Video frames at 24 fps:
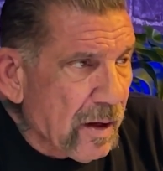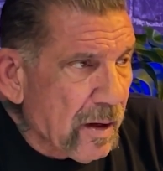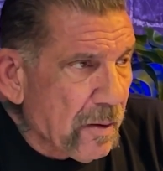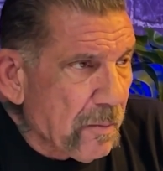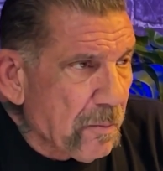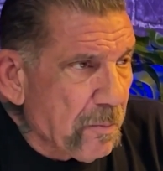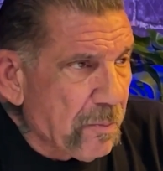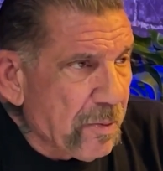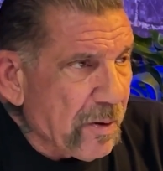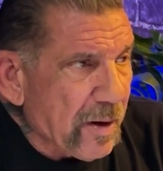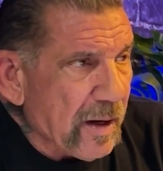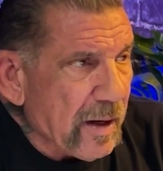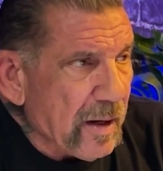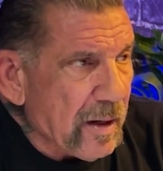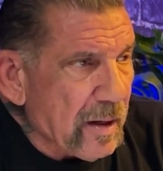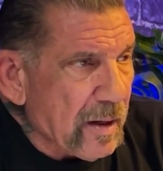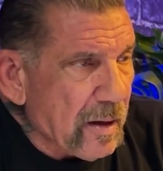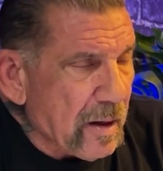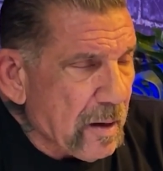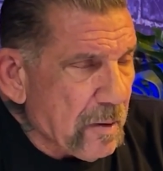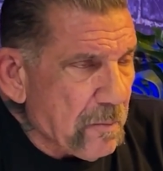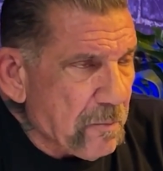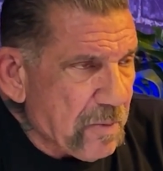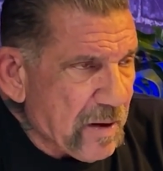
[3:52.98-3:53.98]

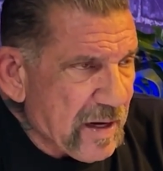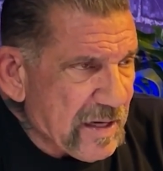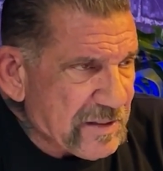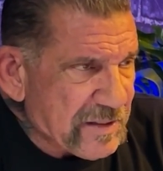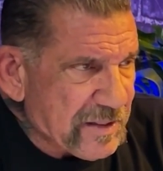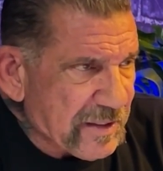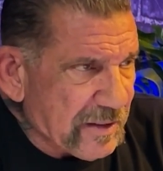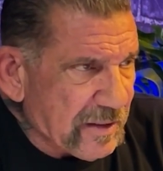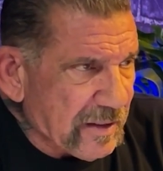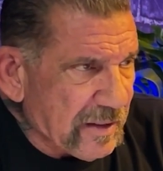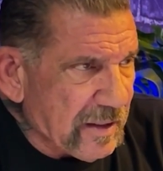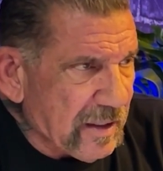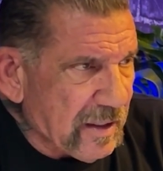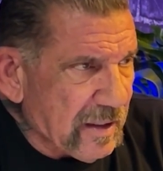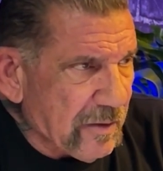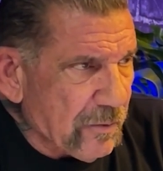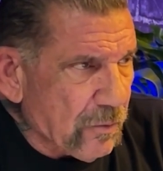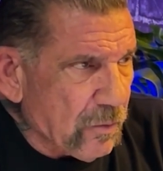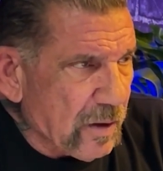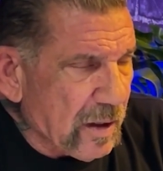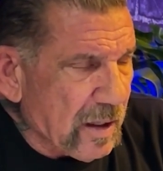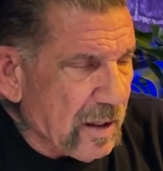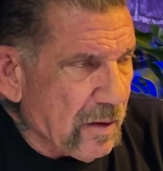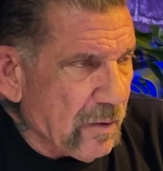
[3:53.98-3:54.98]
but basically
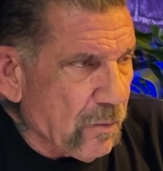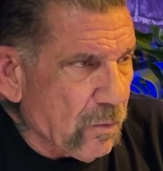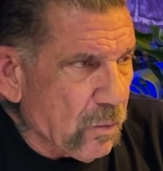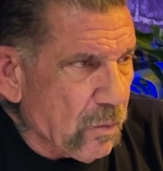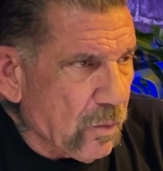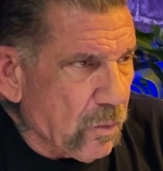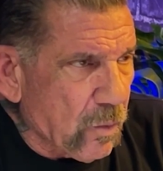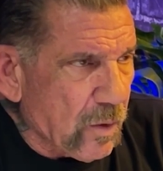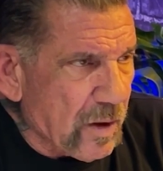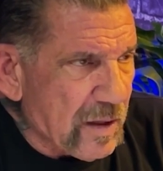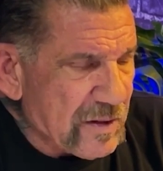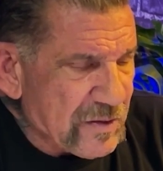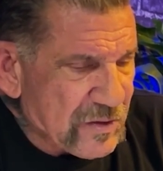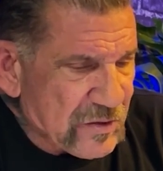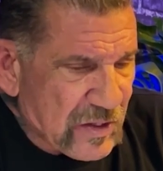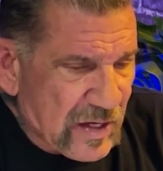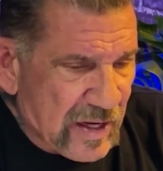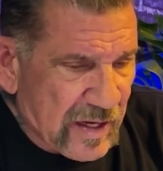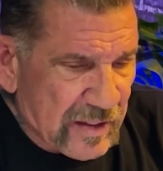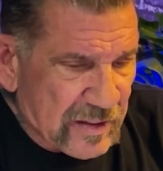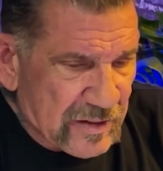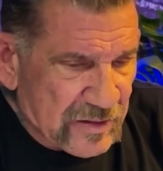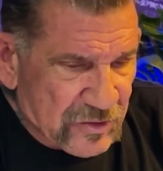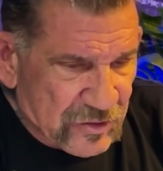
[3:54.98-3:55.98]
what it's
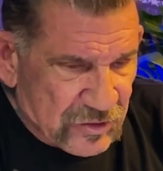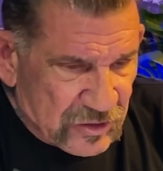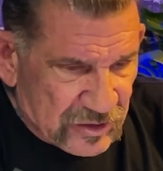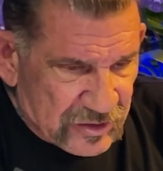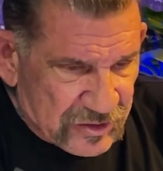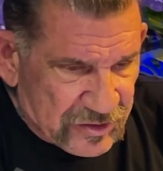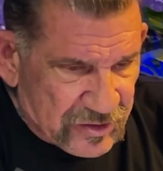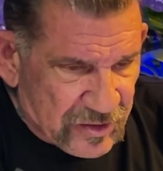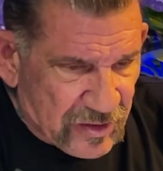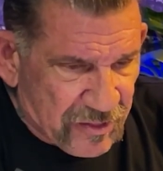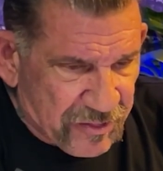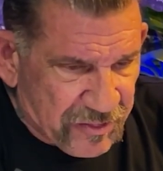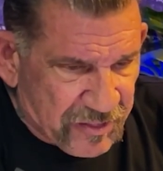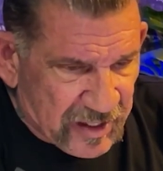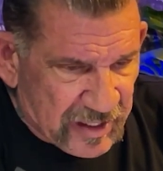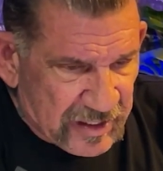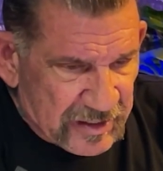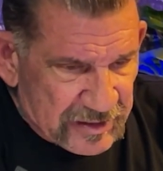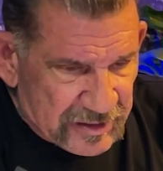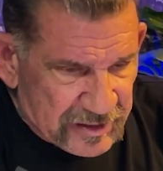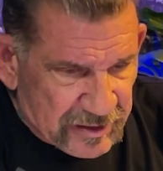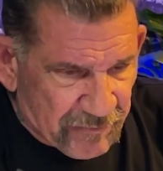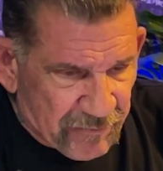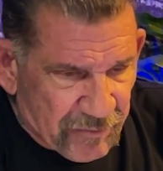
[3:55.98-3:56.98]
saying is just the
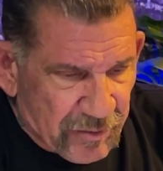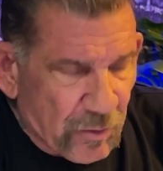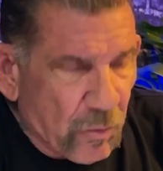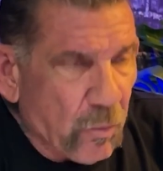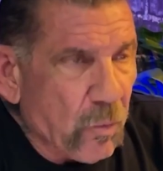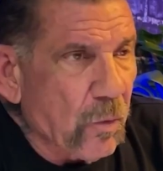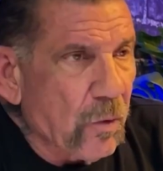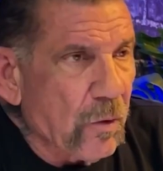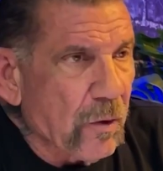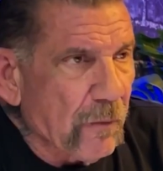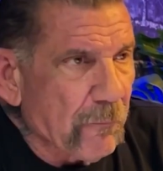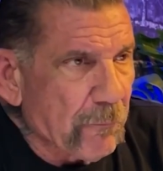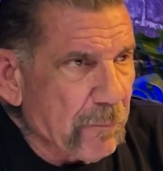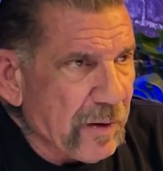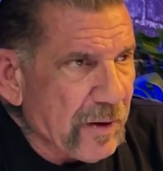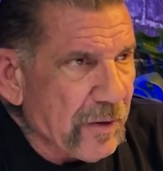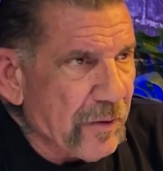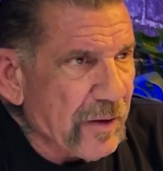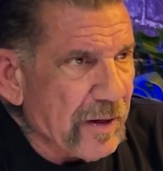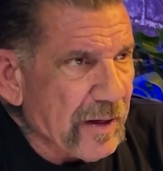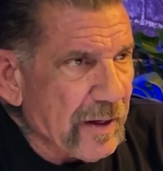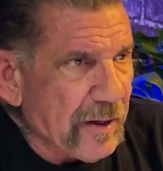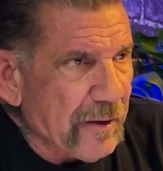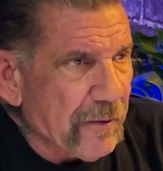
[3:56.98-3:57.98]
things of the world,
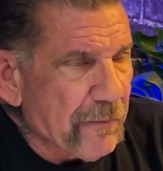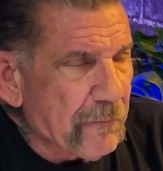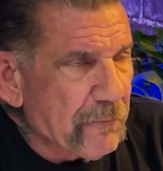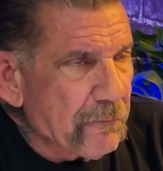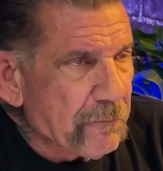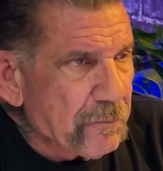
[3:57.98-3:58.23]
period.